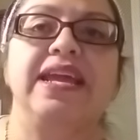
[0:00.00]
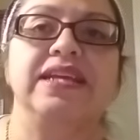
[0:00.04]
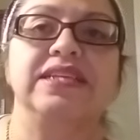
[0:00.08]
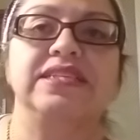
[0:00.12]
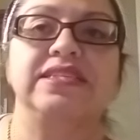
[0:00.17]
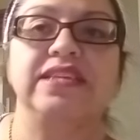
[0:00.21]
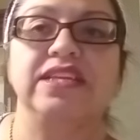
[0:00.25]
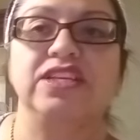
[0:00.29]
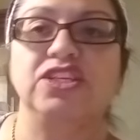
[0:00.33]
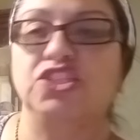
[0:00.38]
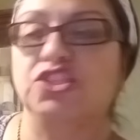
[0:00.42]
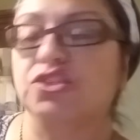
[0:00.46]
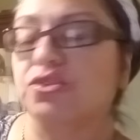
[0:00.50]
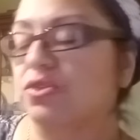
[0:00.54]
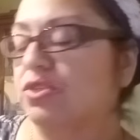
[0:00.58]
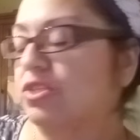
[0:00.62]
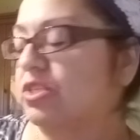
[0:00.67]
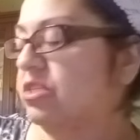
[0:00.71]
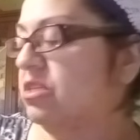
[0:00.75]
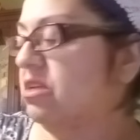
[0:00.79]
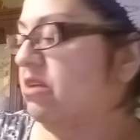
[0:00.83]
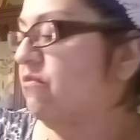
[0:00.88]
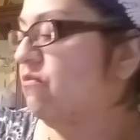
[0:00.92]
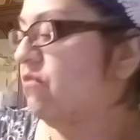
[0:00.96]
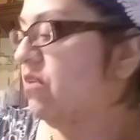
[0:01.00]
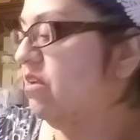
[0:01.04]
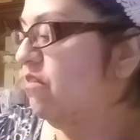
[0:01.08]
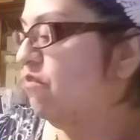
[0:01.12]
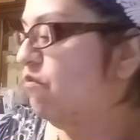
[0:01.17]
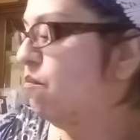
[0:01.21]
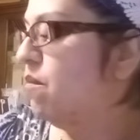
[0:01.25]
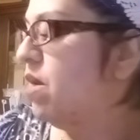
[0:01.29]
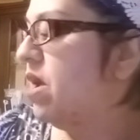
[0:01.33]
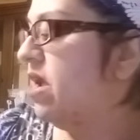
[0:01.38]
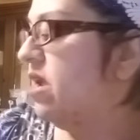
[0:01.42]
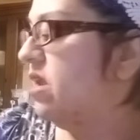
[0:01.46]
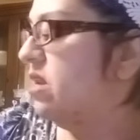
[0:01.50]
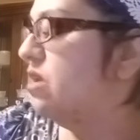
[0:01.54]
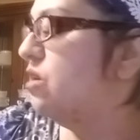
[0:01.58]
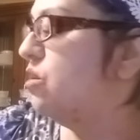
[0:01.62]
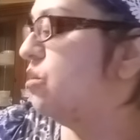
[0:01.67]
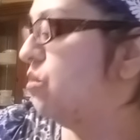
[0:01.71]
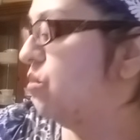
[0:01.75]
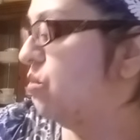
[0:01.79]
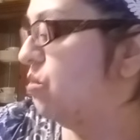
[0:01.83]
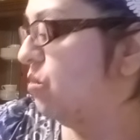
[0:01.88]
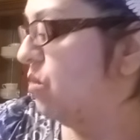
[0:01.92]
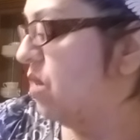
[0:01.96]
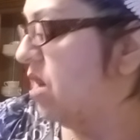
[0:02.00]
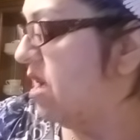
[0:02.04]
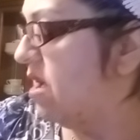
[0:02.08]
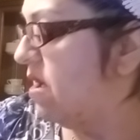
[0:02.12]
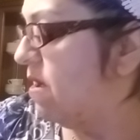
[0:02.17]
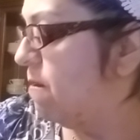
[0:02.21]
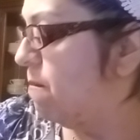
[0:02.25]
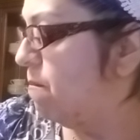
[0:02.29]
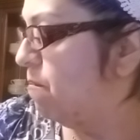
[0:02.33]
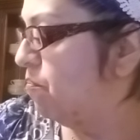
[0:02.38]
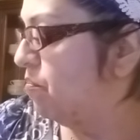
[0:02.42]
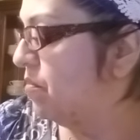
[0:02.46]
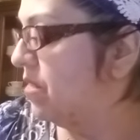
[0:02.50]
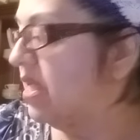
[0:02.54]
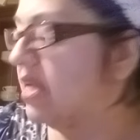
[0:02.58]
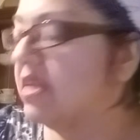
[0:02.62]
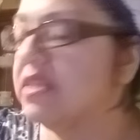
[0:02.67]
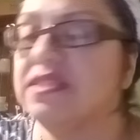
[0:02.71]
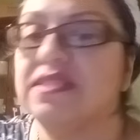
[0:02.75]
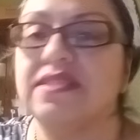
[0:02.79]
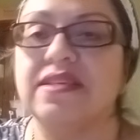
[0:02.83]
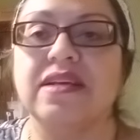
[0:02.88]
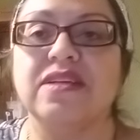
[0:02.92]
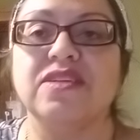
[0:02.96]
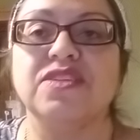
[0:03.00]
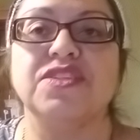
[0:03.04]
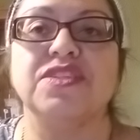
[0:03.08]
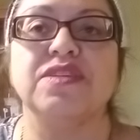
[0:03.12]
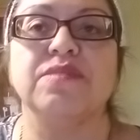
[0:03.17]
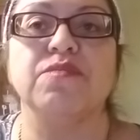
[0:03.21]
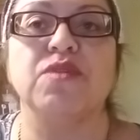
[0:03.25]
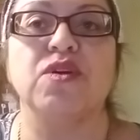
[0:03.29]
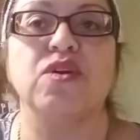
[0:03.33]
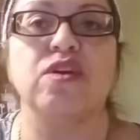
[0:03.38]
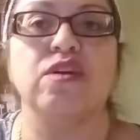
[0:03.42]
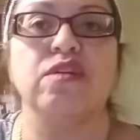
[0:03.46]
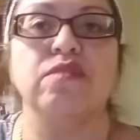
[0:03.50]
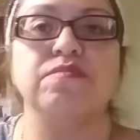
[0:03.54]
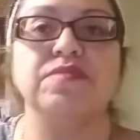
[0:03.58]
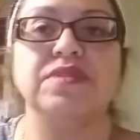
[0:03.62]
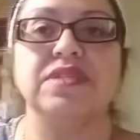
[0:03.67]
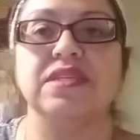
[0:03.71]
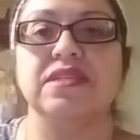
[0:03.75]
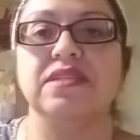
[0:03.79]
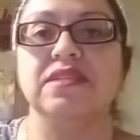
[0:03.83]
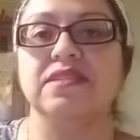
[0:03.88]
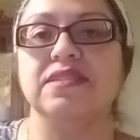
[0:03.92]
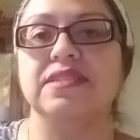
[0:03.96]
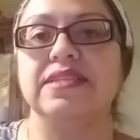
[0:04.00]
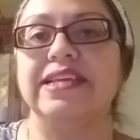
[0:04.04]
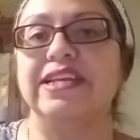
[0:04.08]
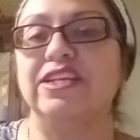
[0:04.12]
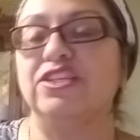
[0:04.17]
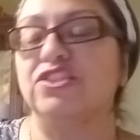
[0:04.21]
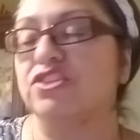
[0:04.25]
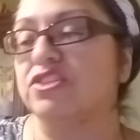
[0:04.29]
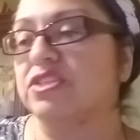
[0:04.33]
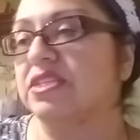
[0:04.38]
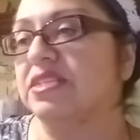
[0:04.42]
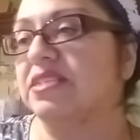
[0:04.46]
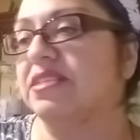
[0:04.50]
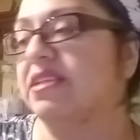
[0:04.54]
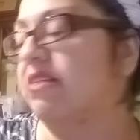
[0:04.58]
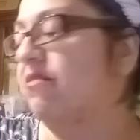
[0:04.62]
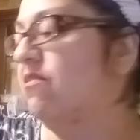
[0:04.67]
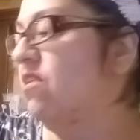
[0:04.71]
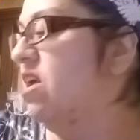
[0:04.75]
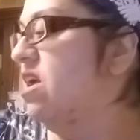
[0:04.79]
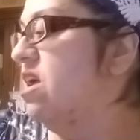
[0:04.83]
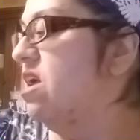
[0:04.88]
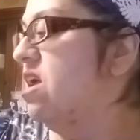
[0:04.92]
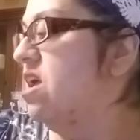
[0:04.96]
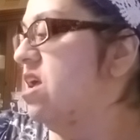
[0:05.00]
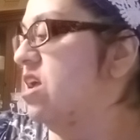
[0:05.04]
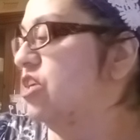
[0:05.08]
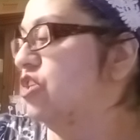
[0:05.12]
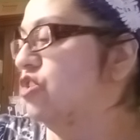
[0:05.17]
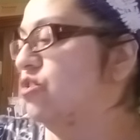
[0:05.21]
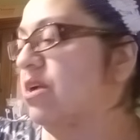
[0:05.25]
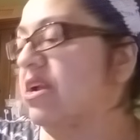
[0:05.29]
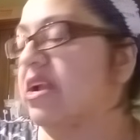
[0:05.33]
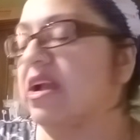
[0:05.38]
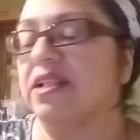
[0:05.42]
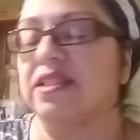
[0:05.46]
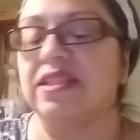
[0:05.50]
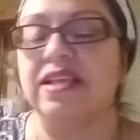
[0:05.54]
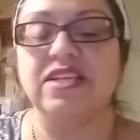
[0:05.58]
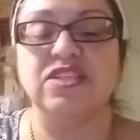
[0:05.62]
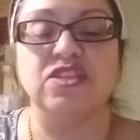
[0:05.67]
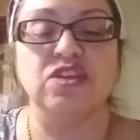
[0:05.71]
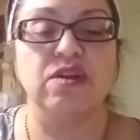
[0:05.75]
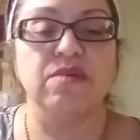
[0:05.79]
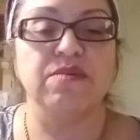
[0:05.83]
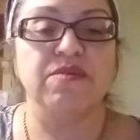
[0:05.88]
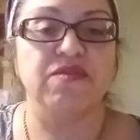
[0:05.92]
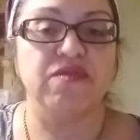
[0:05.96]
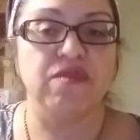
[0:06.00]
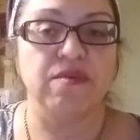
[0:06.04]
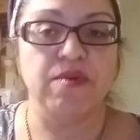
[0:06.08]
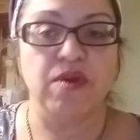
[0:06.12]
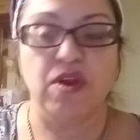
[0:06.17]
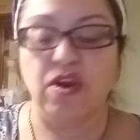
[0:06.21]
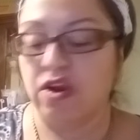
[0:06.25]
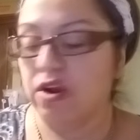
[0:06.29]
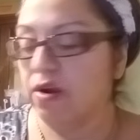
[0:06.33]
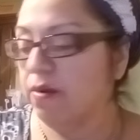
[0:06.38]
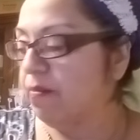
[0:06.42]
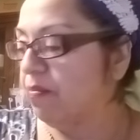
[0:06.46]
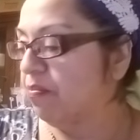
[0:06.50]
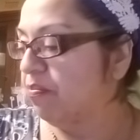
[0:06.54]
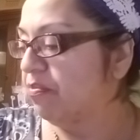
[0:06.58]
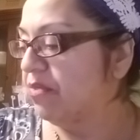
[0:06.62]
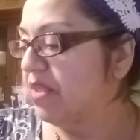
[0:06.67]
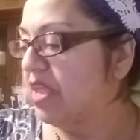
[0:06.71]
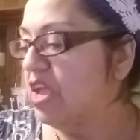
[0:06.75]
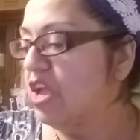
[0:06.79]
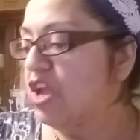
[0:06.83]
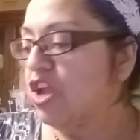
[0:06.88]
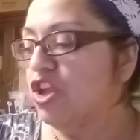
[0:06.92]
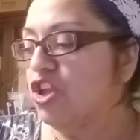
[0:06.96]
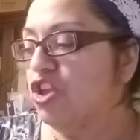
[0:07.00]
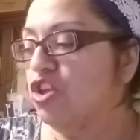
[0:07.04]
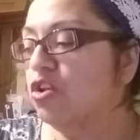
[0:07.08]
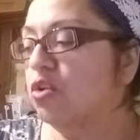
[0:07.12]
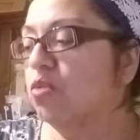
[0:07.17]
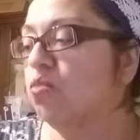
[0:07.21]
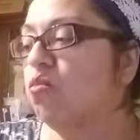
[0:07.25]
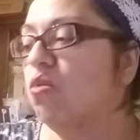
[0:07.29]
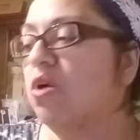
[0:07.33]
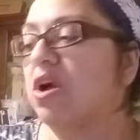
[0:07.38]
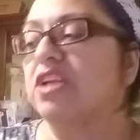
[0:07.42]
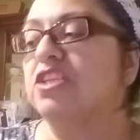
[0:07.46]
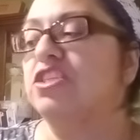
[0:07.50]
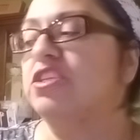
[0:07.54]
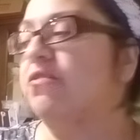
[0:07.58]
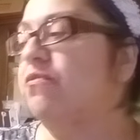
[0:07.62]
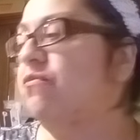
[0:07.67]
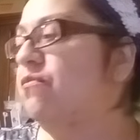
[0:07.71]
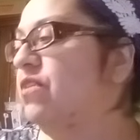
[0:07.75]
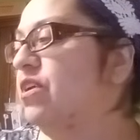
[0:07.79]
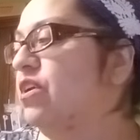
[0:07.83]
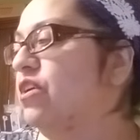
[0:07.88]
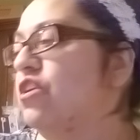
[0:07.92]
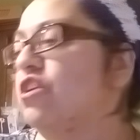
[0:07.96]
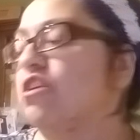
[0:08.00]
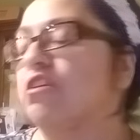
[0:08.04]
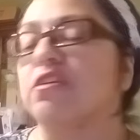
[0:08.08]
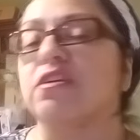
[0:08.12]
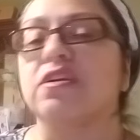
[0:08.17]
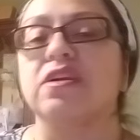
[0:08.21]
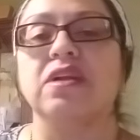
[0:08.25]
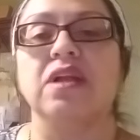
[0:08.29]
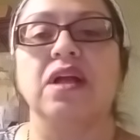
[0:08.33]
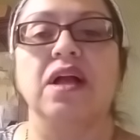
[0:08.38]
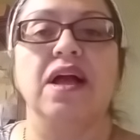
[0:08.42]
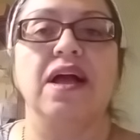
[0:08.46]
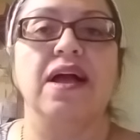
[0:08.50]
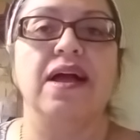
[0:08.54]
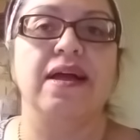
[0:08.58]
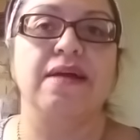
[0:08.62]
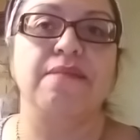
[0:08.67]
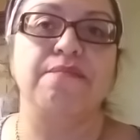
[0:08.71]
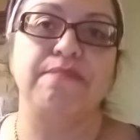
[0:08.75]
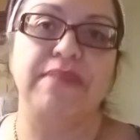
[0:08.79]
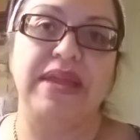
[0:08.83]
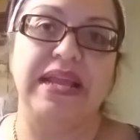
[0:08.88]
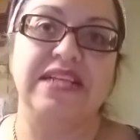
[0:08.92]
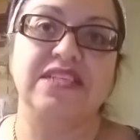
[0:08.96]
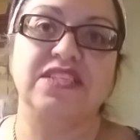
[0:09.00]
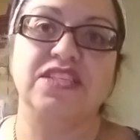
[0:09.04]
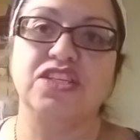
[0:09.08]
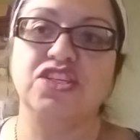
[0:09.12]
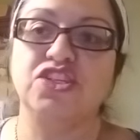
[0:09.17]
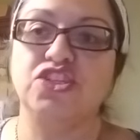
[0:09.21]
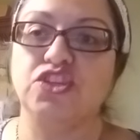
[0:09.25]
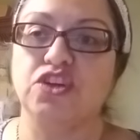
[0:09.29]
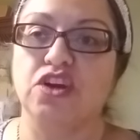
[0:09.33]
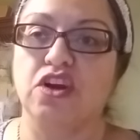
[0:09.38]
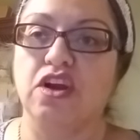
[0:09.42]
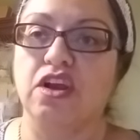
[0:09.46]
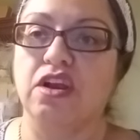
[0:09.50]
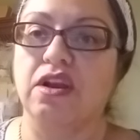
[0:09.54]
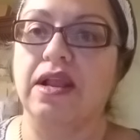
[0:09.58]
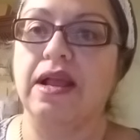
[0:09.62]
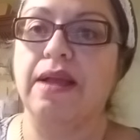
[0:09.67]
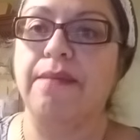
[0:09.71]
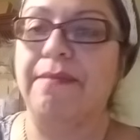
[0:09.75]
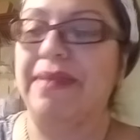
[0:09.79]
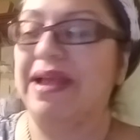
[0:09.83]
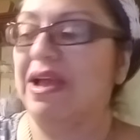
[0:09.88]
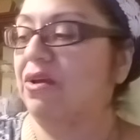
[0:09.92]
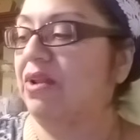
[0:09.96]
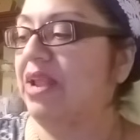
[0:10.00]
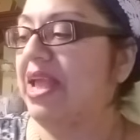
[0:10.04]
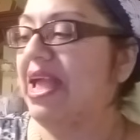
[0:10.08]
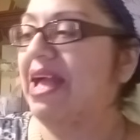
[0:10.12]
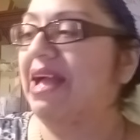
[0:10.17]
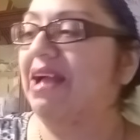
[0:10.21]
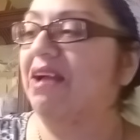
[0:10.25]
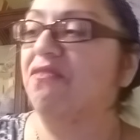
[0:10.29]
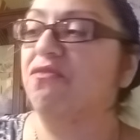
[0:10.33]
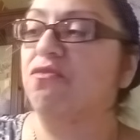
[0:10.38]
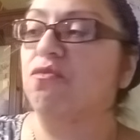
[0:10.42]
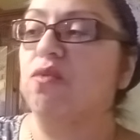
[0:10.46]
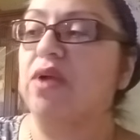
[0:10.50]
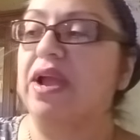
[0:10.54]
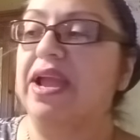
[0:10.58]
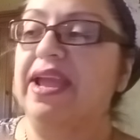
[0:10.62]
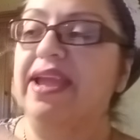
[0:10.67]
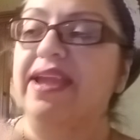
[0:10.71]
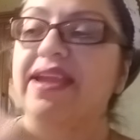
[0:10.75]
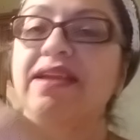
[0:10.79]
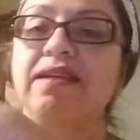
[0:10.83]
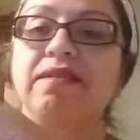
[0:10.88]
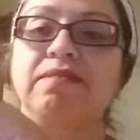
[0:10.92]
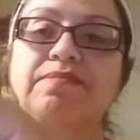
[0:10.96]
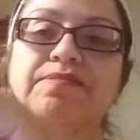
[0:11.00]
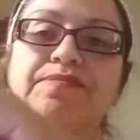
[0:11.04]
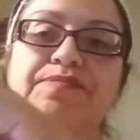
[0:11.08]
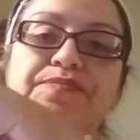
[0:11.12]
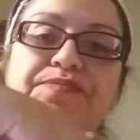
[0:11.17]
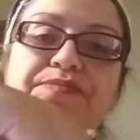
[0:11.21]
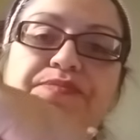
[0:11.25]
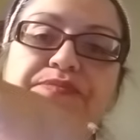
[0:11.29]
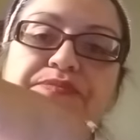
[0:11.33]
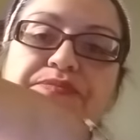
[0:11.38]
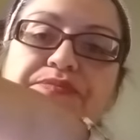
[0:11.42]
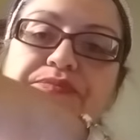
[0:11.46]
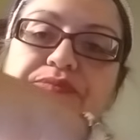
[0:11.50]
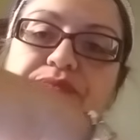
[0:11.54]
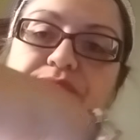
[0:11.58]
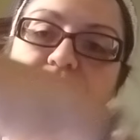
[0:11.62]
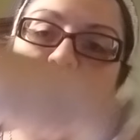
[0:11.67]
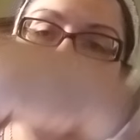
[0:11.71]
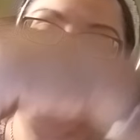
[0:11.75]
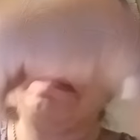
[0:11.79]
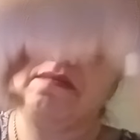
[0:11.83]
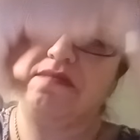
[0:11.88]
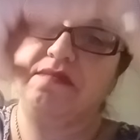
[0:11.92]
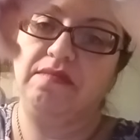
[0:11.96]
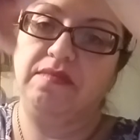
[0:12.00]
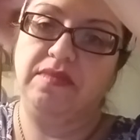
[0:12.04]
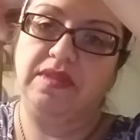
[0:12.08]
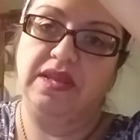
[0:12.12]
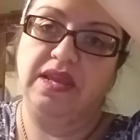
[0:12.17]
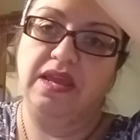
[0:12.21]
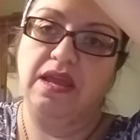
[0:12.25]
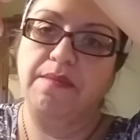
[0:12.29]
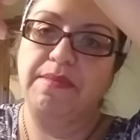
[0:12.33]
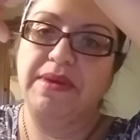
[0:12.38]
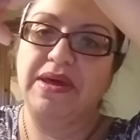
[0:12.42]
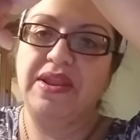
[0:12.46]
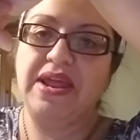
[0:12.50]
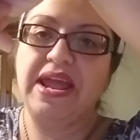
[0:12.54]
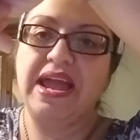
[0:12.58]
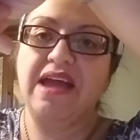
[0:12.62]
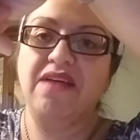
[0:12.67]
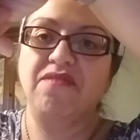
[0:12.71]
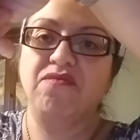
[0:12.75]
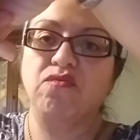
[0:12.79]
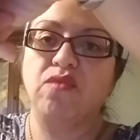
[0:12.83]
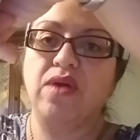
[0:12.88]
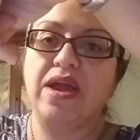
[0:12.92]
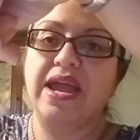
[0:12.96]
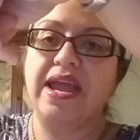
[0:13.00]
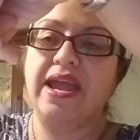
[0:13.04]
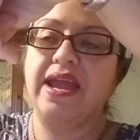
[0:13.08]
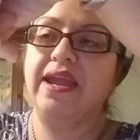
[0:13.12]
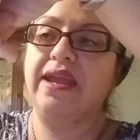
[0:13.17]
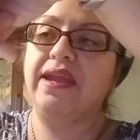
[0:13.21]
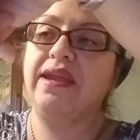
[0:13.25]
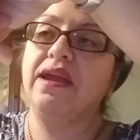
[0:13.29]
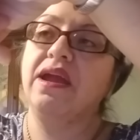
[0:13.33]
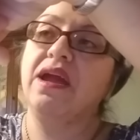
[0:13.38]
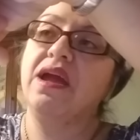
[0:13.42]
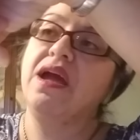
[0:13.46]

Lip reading: Essentials, a friend of mine who sells some herbs and tinctures and stuff. So I got these herbs from her. You'll want to fill your mason jar about halfway, maybe